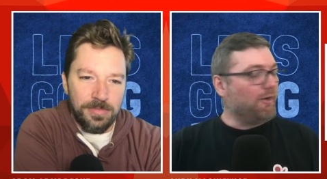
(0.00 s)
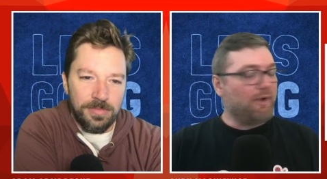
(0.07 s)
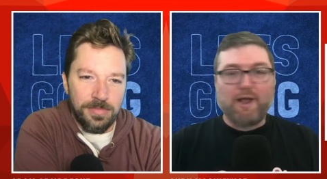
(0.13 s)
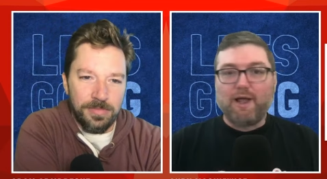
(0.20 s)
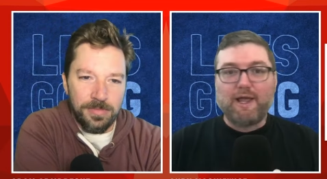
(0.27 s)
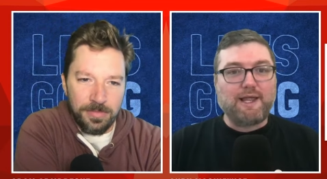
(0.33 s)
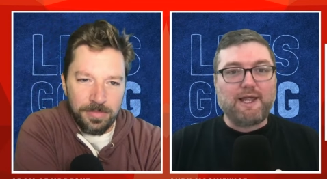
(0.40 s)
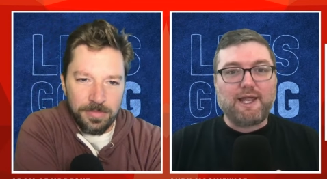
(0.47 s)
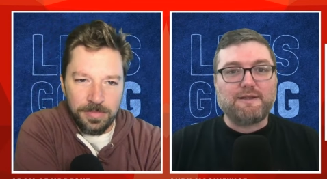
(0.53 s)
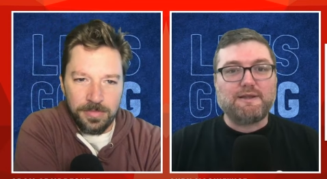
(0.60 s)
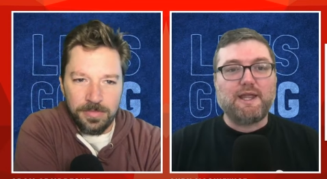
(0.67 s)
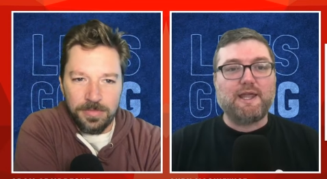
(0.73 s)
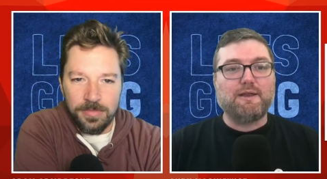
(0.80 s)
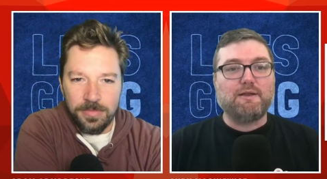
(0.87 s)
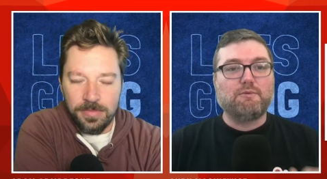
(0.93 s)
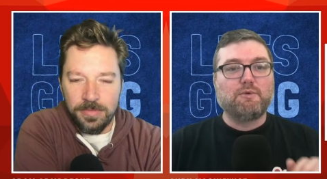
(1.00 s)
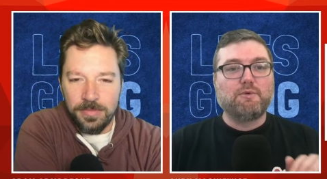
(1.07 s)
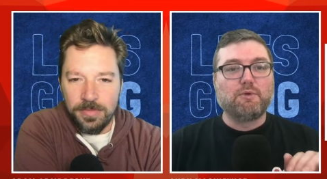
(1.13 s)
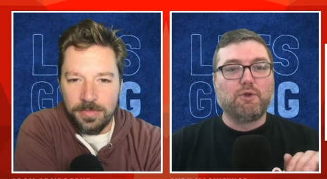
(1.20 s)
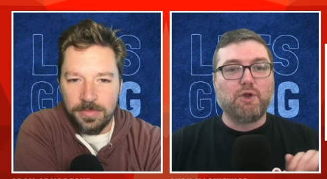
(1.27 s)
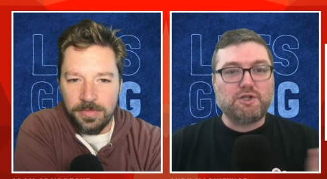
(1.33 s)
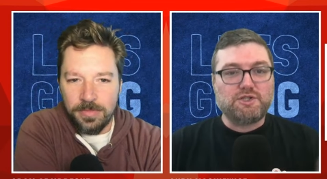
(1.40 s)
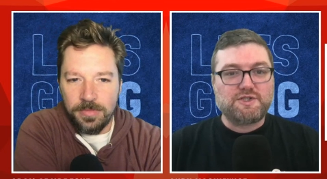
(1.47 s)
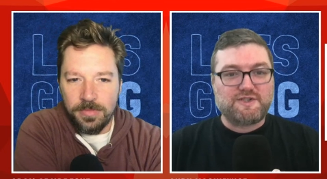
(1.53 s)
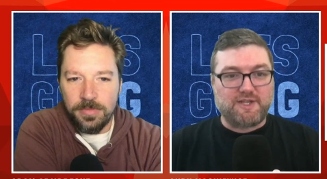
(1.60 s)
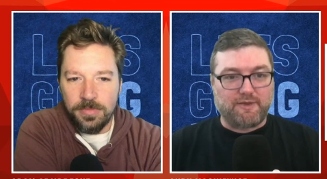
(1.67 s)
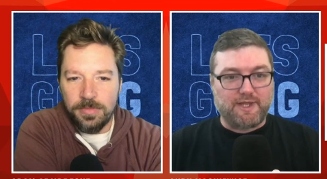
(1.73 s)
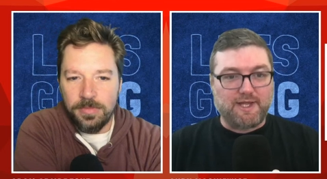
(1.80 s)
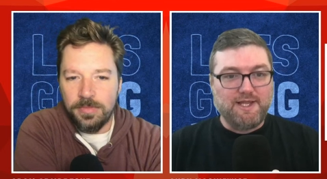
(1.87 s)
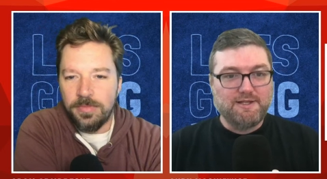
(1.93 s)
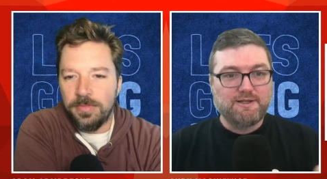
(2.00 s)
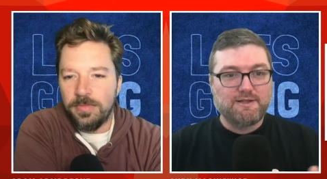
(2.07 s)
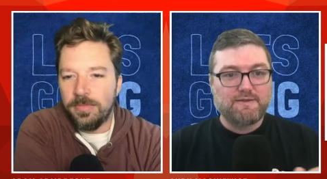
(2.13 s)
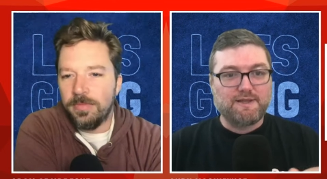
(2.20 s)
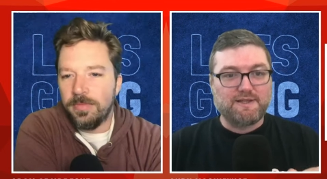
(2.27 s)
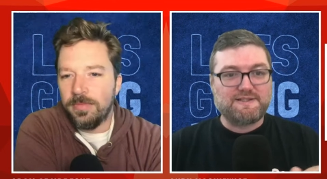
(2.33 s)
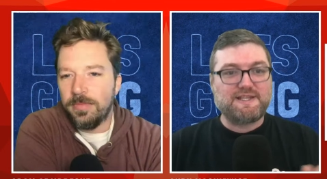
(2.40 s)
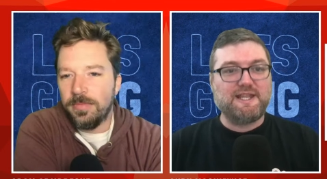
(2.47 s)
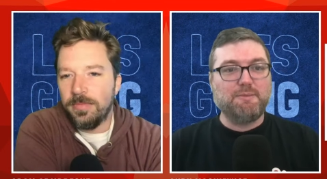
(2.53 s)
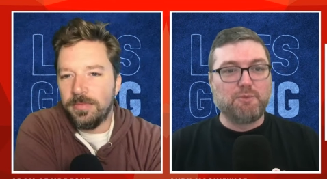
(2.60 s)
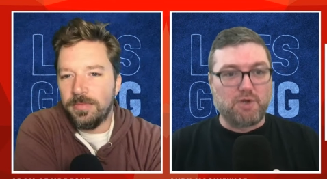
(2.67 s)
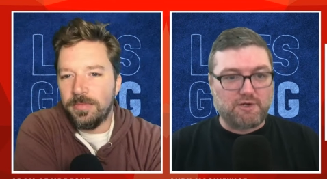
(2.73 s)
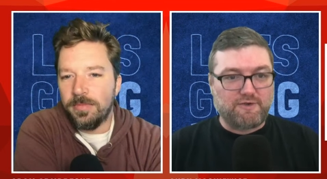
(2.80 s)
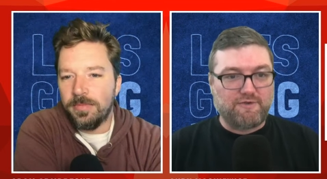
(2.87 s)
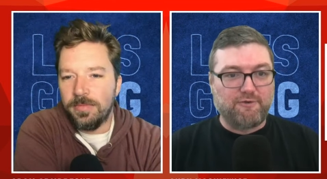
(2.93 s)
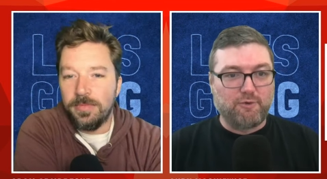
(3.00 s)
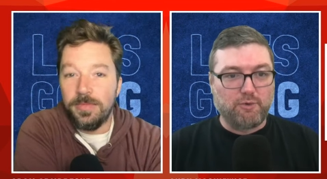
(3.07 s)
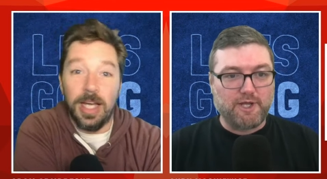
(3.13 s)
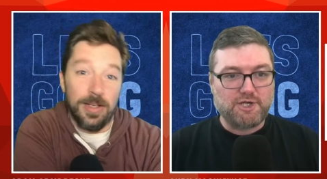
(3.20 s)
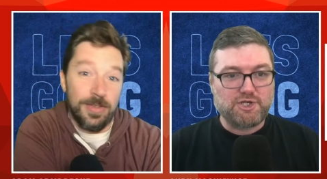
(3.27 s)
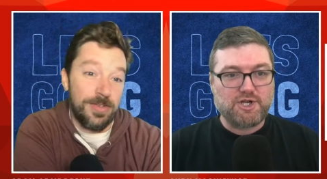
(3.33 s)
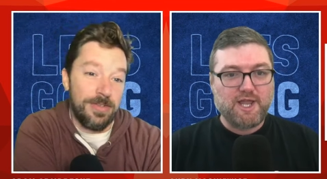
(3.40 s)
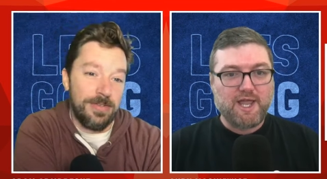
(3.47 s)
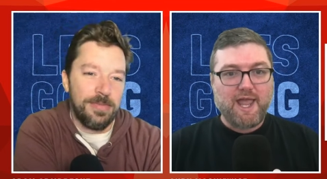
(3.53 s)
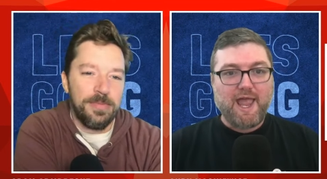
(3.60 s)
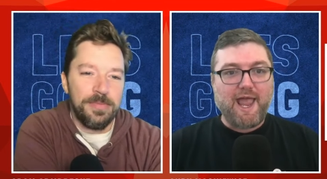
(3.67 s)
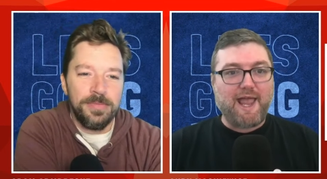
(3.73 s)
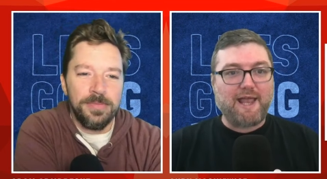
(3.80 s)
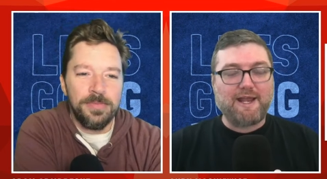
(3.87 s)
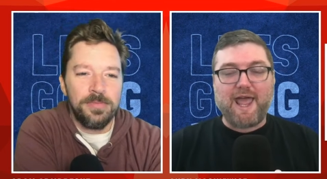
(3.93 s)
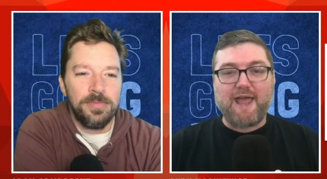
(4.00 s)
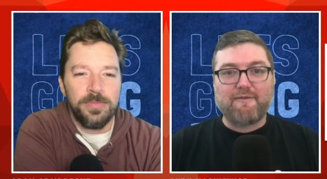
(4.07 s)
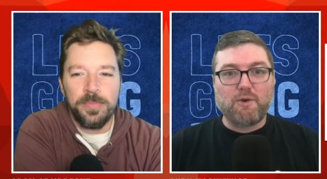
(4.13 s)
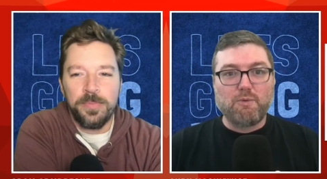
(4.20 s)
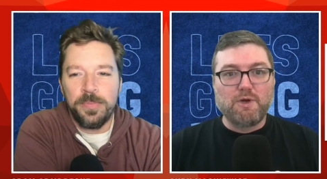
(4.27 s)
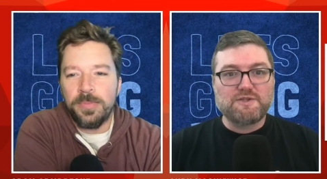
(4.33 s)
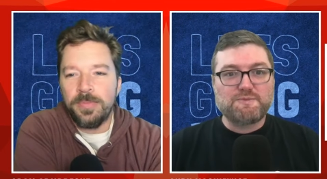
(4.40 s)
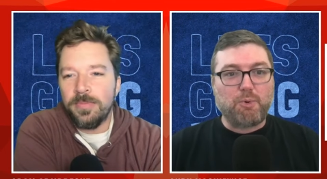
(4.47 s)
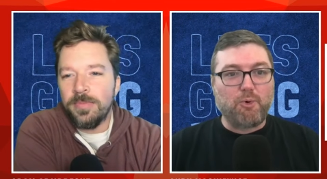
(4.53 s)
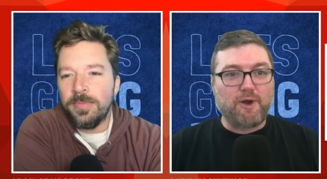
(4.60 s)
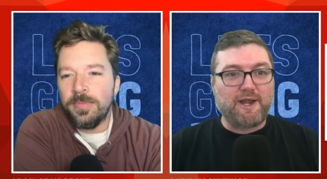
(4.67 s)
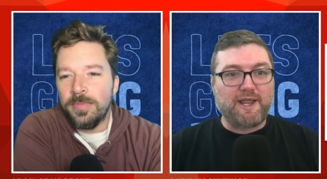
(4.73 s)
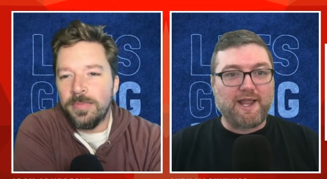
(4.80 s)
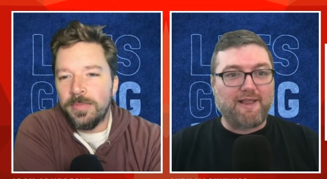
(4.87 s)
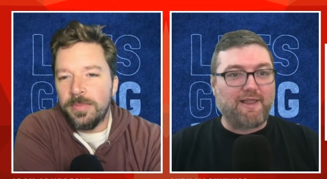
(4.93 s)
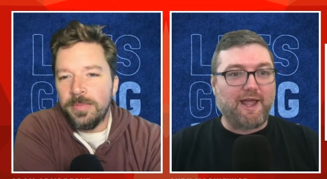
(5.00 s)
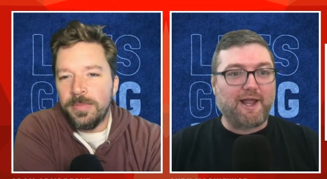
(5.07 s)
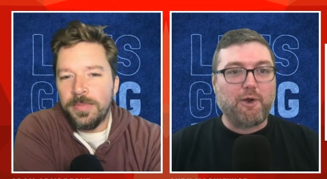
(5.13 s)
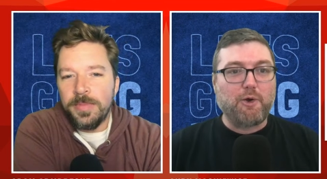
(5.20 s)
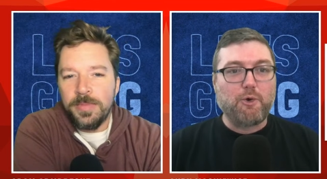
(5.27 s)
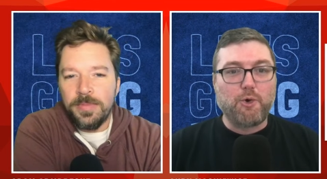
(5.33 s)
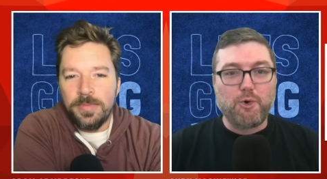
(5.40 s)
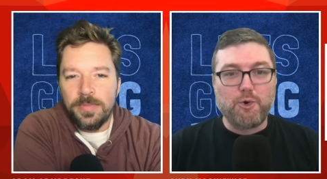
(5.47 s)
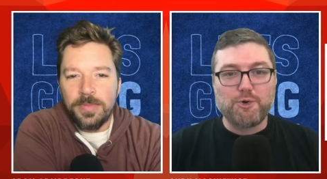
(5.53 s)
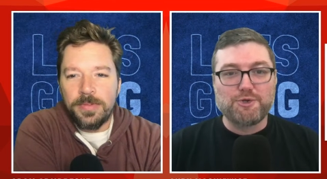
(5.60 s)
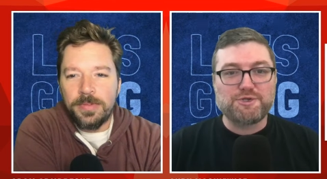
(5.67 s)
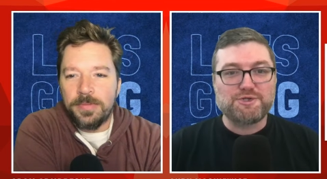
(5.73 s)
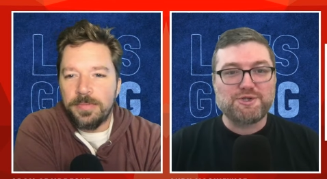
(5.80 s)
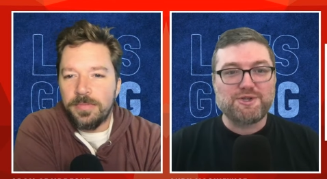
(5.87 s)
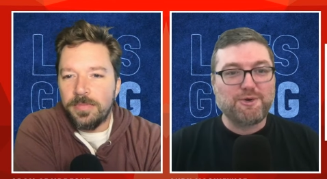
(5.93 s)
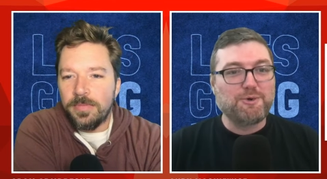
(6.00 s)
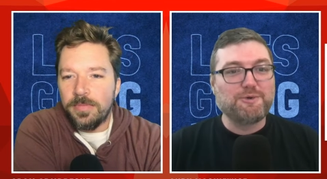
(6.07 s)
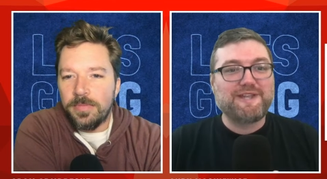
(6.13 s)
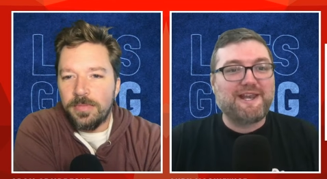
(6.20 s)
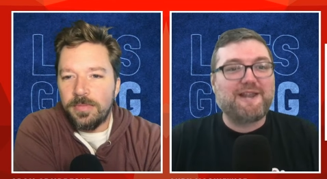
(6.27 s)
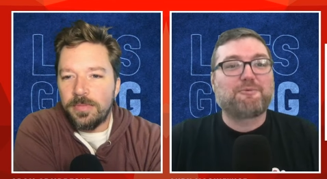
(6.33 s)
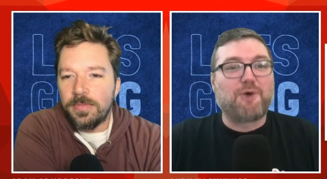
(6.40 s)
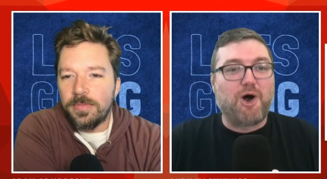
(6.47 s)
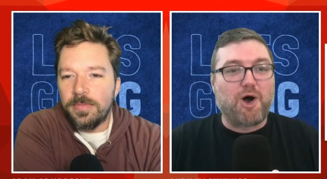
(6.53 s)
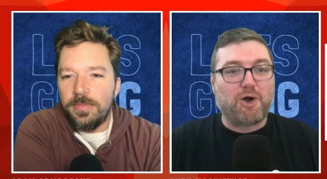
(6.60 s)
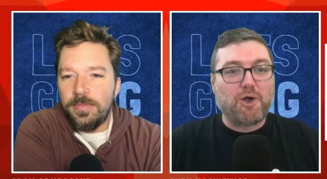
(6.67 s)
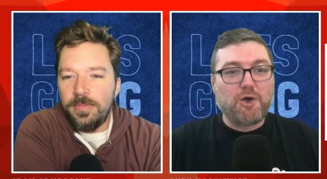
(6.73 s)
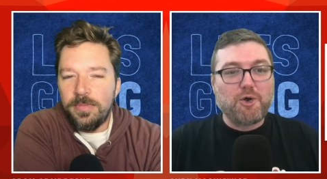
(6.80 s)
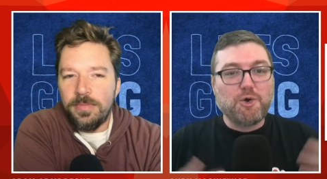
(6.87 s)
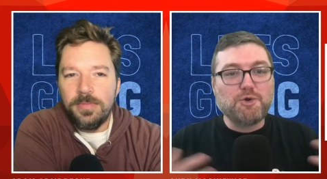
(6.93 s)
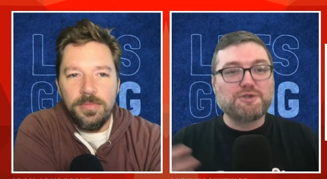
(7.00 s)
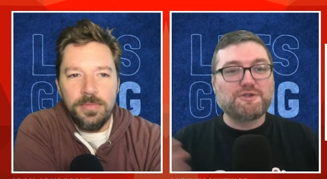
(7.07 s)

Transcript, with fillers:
Speaker 1: it looked silly. The team looked foolish. And everyone's pointing at like, who did it wrong? Whose